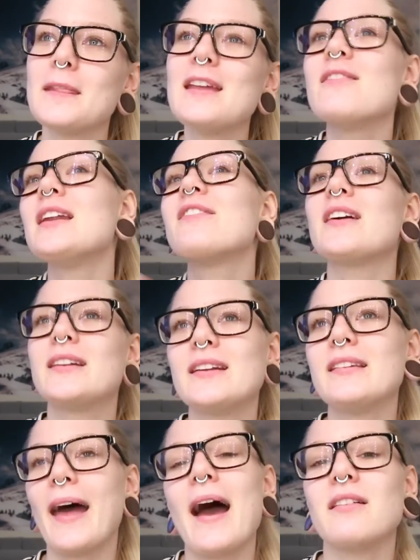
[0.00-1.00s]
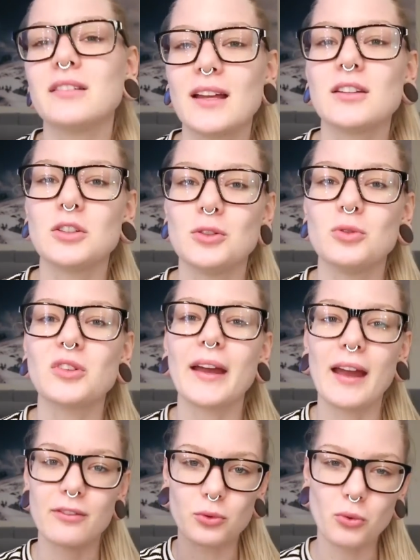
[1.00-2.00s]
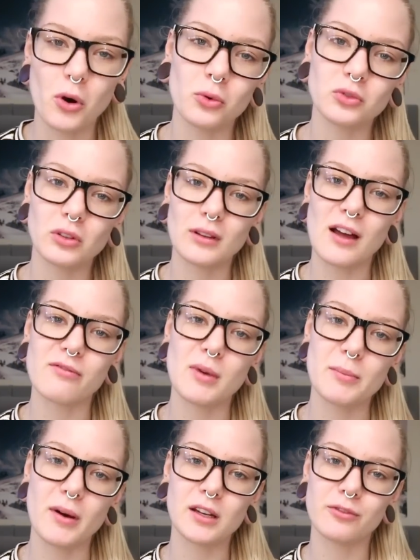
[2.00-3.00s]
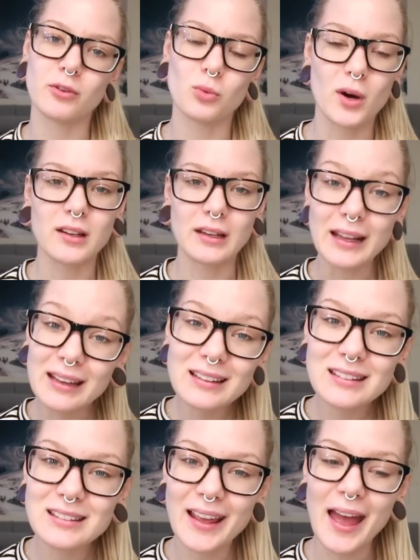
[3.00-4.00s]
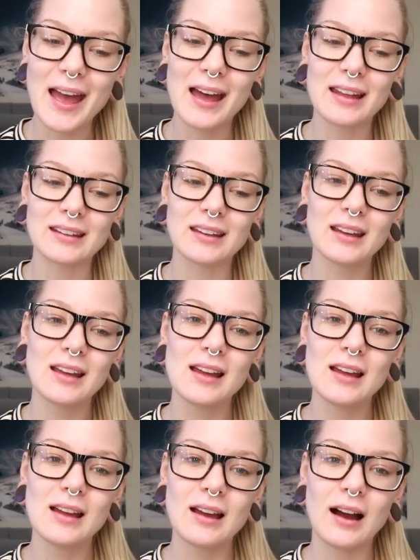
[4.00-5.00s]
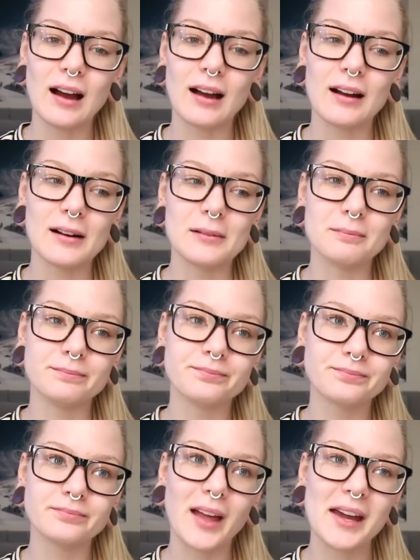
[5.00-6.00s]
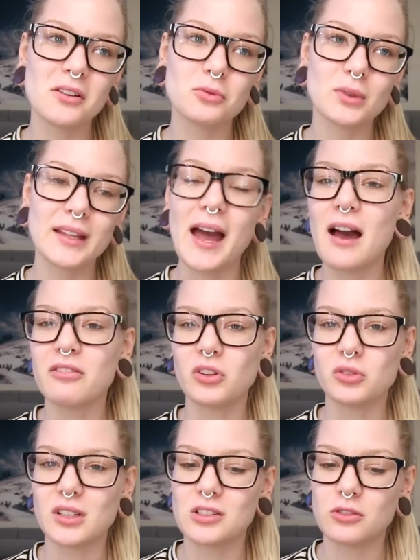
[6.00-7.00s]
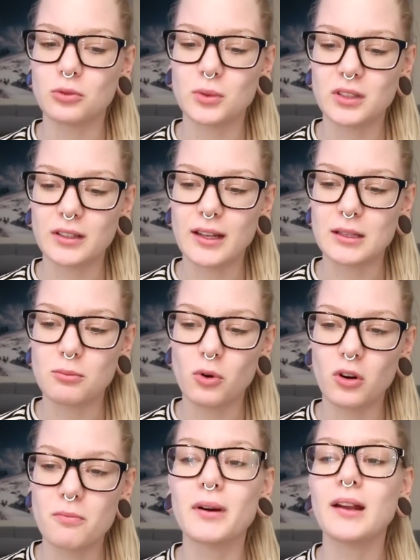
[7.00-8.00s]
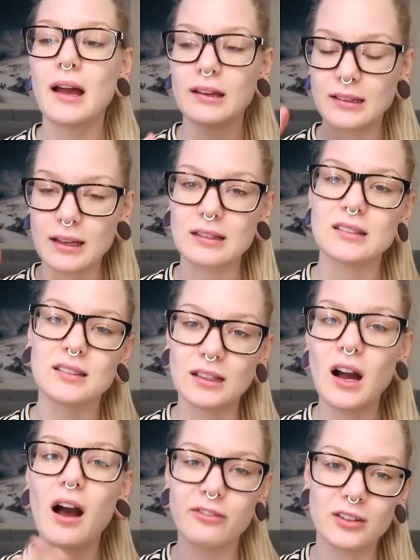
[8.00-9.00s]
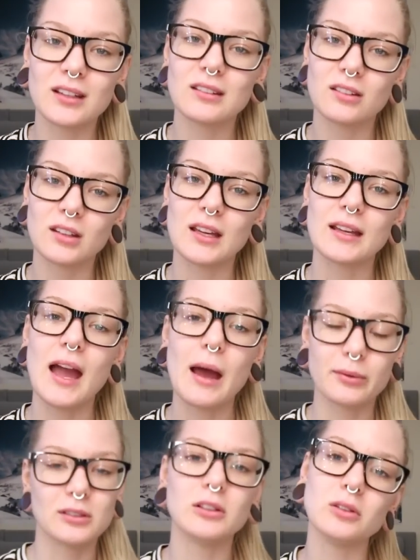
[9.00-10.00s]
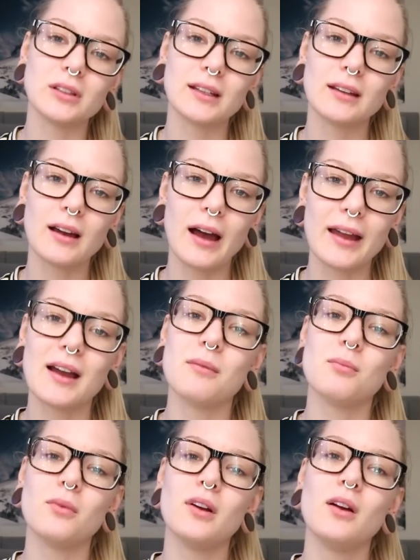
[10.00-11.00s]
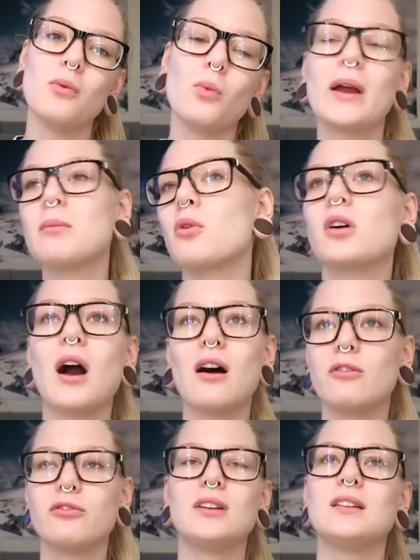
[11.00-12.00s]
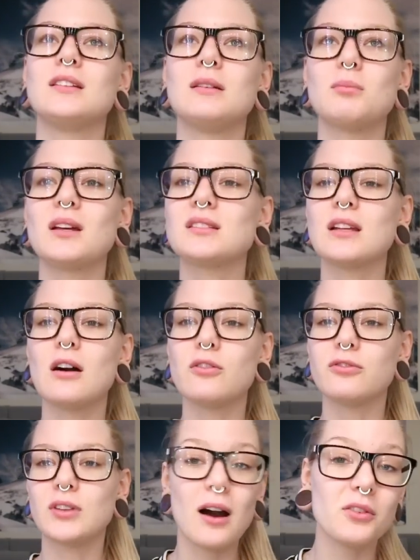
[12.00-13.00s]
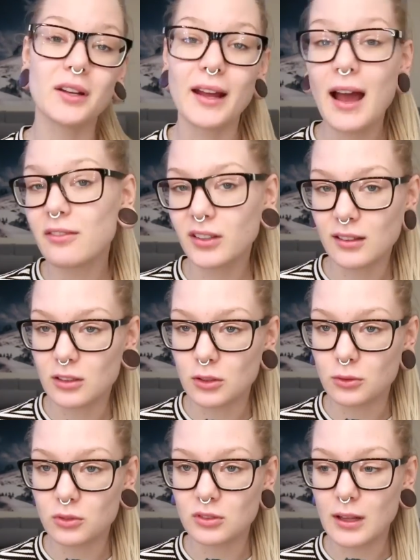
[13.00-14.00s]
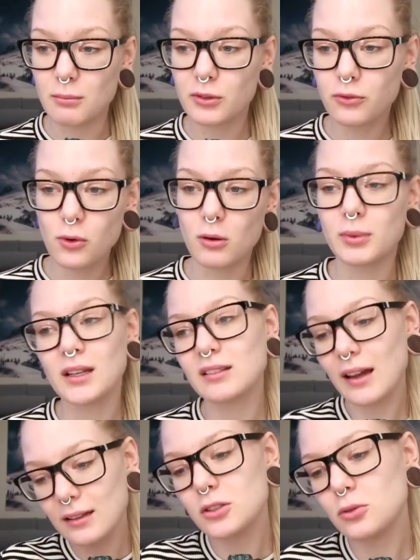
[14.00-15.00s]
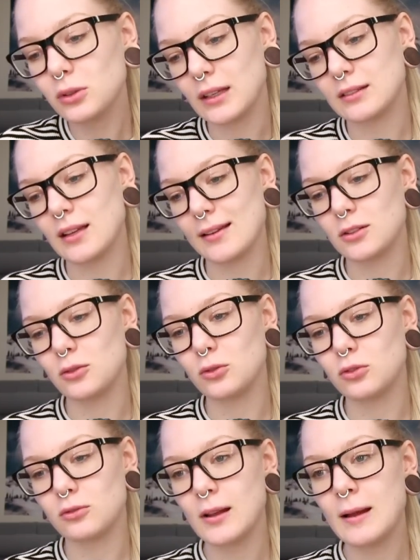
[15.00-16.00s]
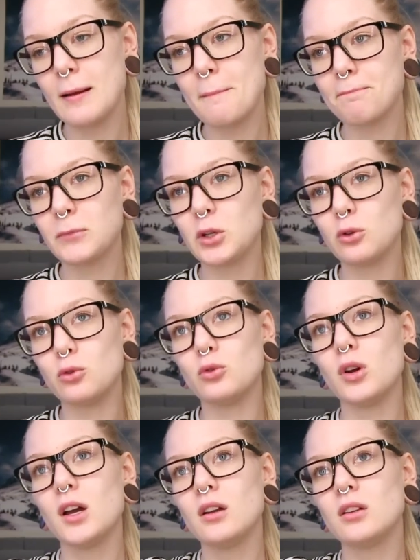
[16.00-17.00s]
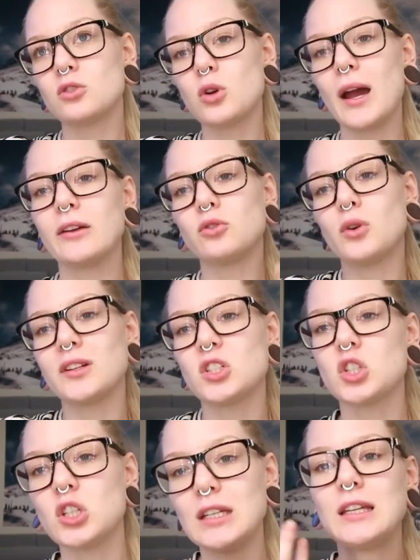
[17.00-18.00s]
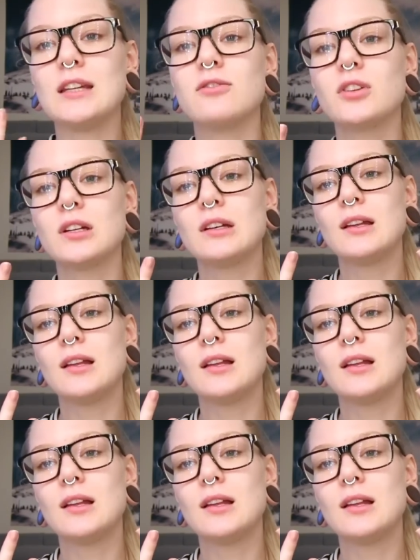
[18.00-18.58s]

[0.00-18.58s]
even if I didn't have the tattoos, I have grown to love my body for it is, and I don't really have those issues with it anymore. But yes, the confidence thing, absolutely. I am way more confident in myself now that I have tattoos than before, because I do get tattoos to try to achieve